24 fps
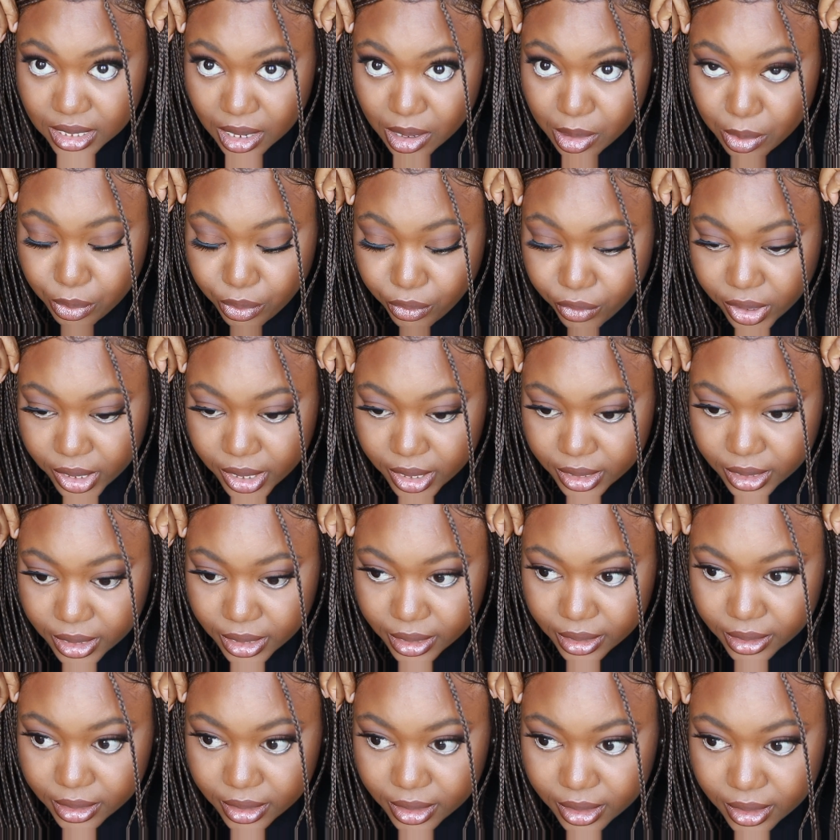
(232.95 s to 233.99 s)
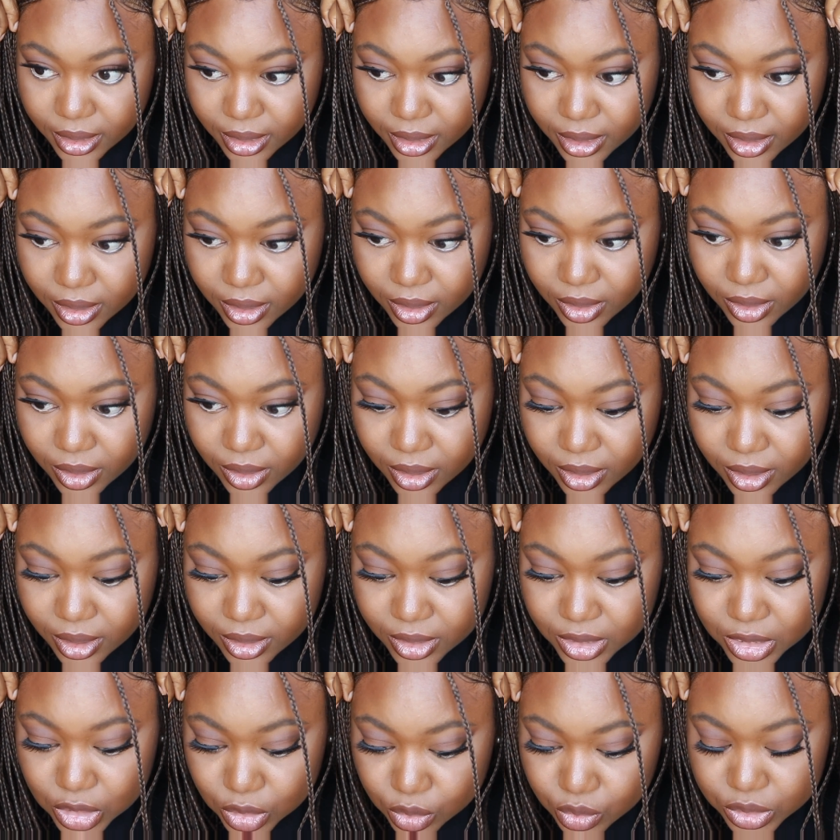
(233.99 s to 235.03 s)
are braided
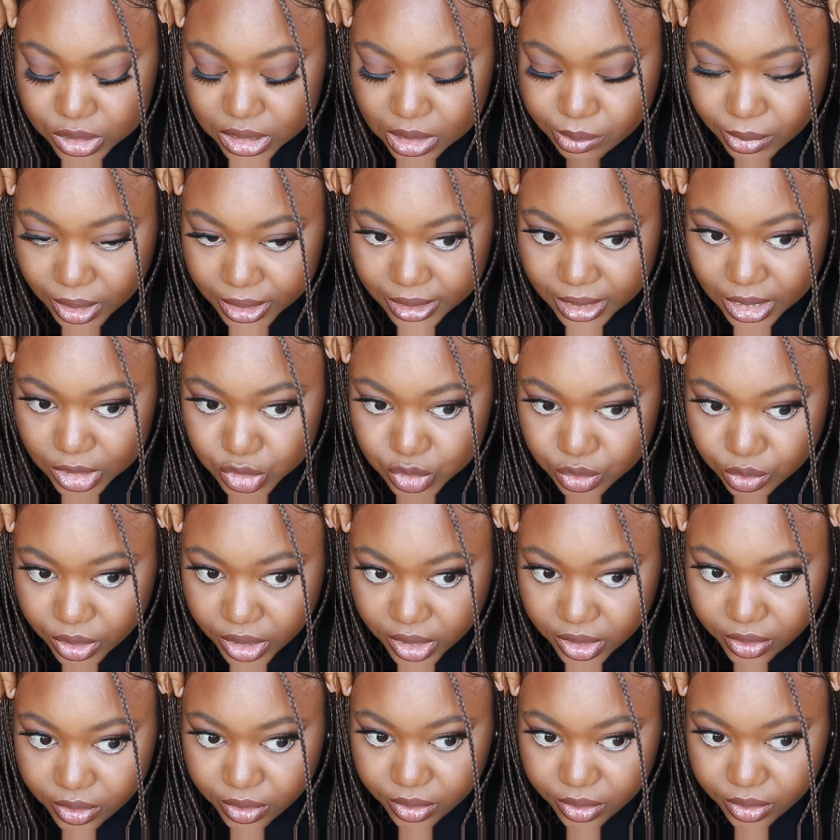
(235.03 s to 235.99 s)
using my natural hair.